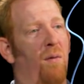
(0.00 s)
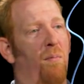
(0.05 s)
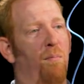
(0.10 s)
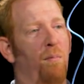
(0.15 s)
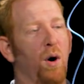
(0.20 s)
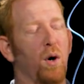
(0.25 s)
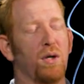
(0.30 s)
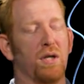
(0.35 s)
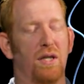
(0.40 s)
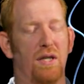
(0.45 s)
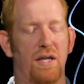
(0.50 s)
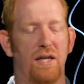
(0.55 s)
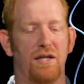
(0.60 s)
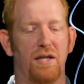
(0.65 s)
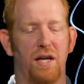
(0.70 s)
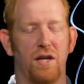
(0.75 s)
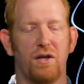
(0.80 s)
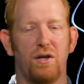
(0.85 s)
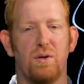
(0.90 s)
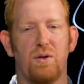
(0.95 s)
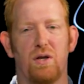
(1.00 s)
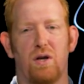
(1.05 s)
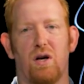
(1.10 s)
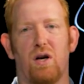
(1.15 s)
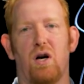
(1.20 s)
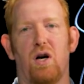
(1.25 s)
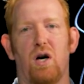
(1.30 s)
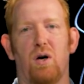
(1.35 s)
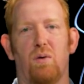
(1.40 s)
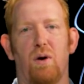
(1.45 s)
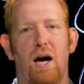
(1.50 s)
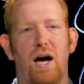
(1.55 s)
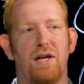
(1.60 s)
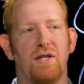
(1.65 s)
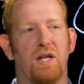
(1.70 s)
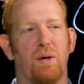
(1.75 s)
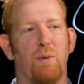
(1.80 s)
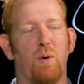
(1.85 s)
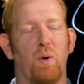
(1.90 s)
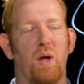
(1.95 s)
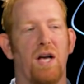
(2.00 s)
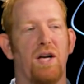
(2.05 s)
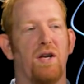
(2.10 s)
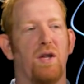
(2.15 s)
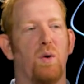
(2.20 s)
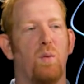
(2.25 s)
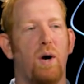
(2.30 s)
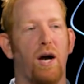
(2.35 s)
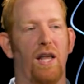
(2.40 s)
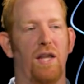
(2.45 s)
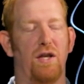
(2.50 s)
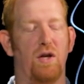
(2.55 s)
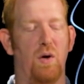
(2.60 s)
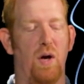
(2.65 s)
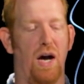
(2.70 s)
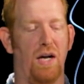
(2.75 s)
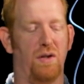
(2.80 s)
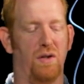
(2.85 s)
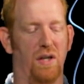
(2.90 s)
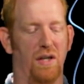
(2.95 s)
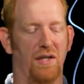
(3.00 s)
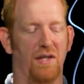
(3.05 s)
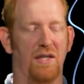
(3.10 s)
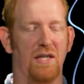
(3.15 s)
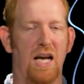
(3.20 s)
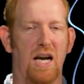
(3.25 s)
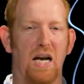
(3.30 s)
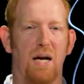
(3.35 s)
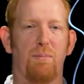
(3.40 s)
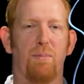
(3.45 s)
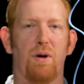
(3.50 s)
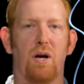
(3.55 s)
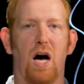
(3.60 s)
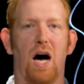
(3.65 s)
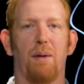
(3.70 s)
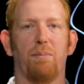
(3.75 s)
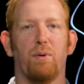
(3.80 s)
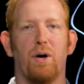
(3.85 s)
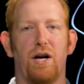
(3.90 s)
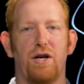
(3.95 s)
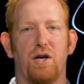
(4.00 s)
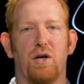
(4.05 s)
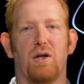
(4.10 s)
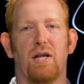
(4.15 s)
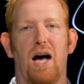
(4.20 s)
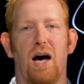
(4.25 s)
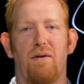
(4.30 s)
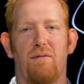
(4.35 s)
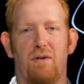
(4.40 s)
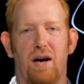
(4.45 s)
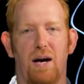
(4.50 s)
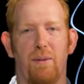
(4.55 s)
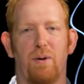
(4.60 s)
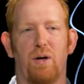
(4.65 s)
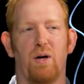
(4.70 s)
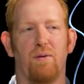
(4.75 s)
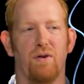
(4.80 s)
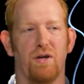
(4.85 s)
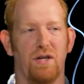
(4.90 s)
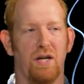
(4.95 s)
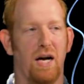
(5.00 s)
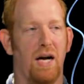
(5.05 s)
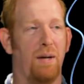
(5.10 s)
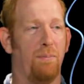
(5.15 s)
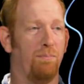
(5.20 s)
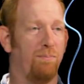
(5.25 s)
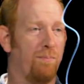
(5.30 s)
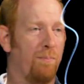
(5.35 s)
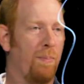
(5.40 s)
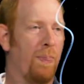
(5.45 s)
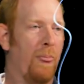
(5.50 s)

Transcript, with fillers: most of these issues that are going to arise are going to be related to the way that you actually set up and operate your cloud environment over time.